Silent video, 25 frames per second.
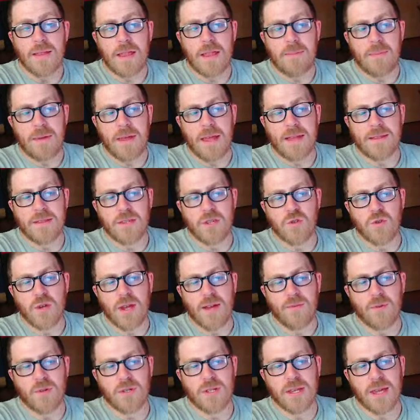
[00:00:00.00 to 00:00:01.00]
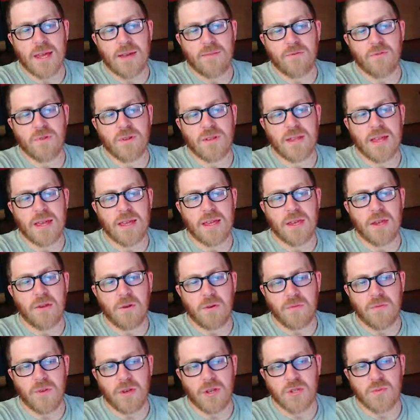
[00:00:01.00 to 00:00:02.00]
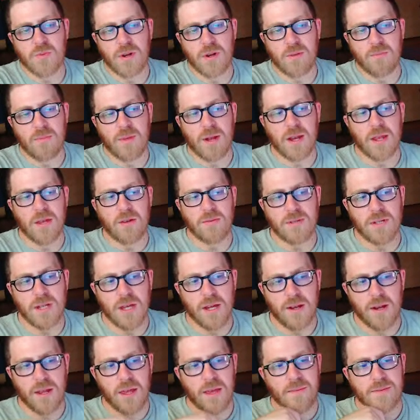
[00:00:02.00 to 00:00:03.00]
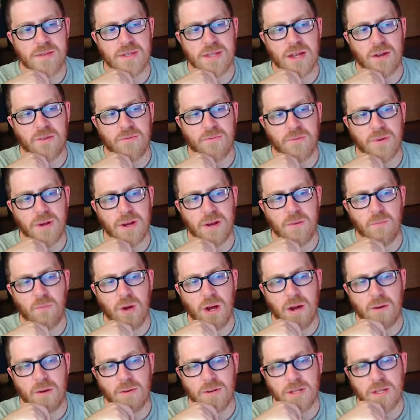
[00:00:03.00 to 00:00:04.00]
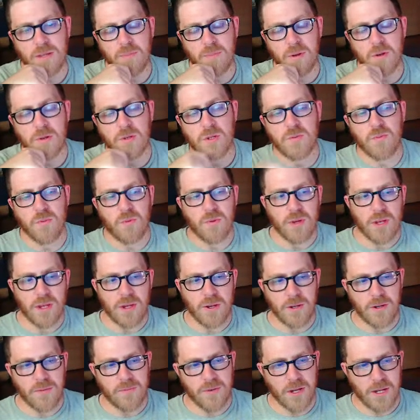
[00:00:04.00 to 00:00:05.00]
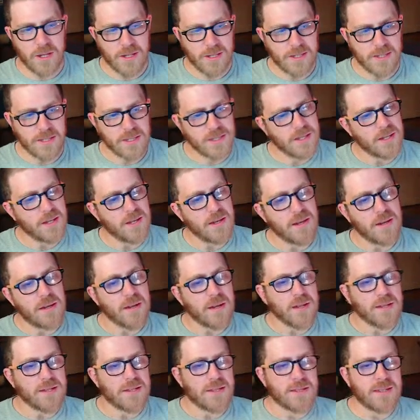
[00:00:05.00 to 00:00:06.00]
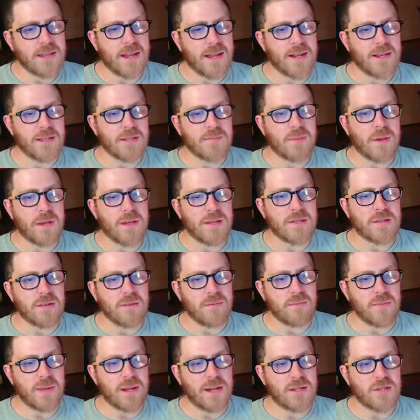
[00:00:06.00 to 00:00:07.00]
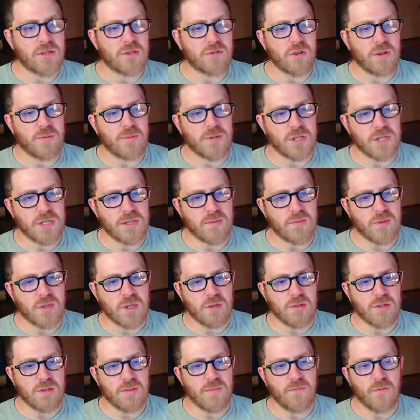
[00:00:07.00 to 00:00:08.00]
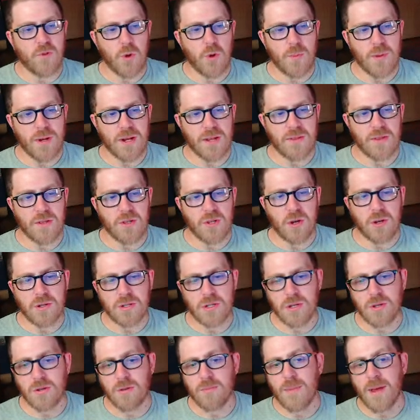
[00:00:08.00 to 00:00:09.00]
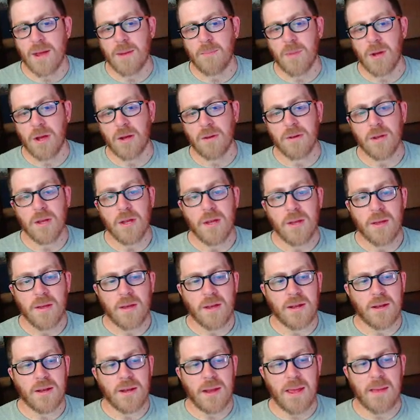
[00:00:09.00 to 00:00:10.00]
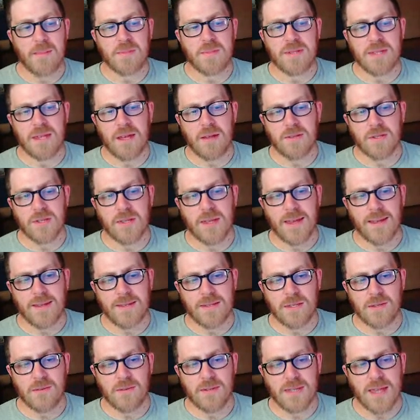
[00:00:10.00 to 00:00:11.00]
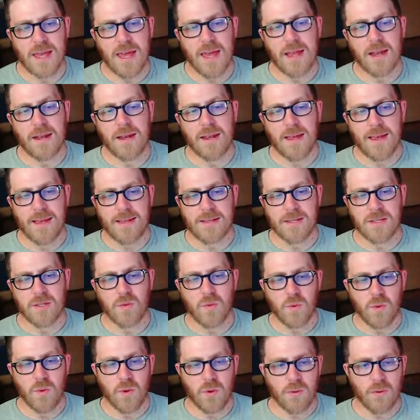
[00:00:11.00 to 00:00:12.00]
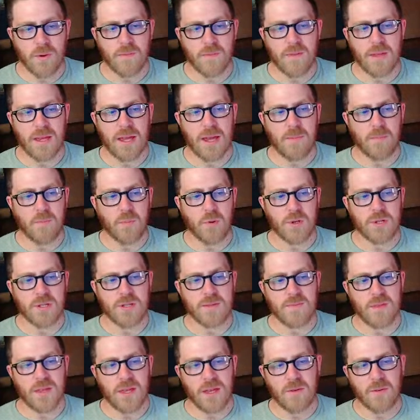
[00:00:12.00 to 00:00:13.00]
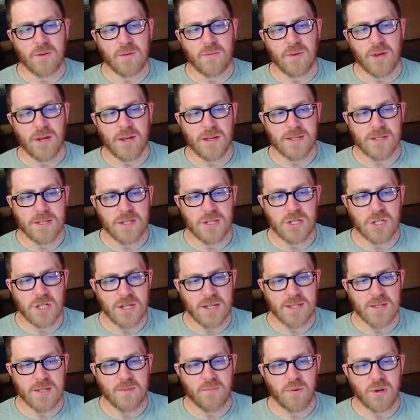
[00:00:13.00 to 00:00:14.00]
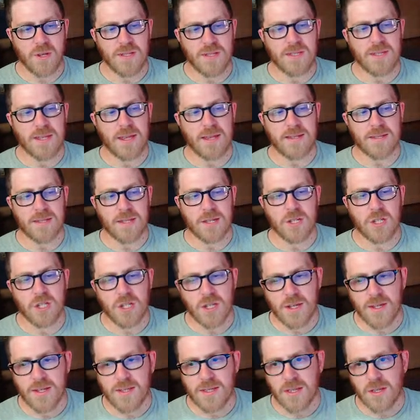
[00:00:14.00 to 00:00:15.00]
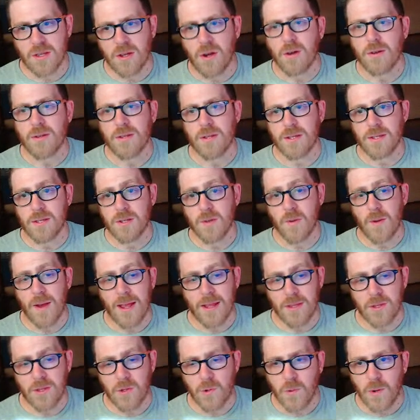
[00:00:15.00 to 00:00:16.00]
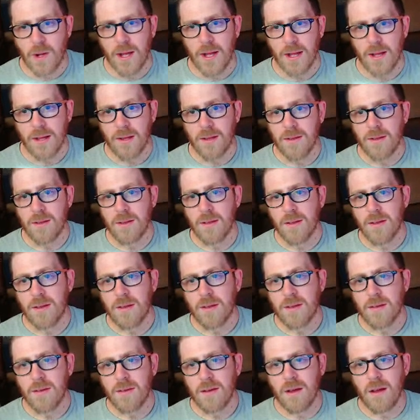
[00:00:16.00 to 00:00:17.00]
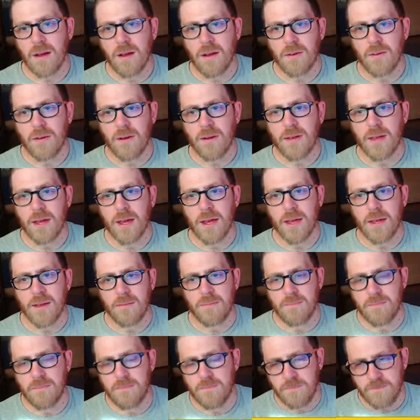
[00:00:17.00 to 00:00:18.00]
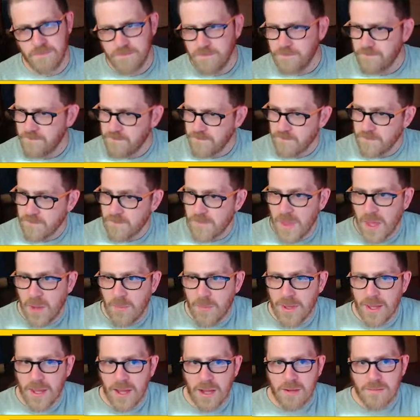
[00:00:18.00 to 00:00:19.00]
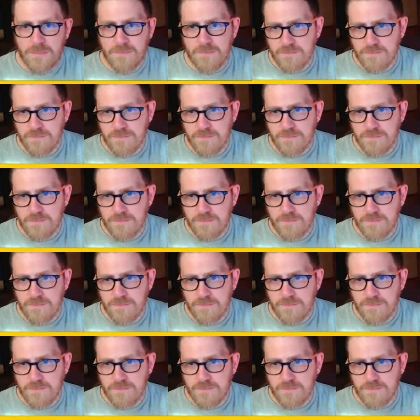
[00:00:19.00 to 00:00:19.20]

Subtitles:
began to travel together in that universe, one of many alternatives now free and wild in the post-war universe. Zazane is based on many descriptions of Susan Foreman in the Doctor Who memo. Her name sounds like Suzanne, as daughter of the Empress of the universe. She is a princess, and she is the Doctor's granddaughter. Oh, okay. There we go.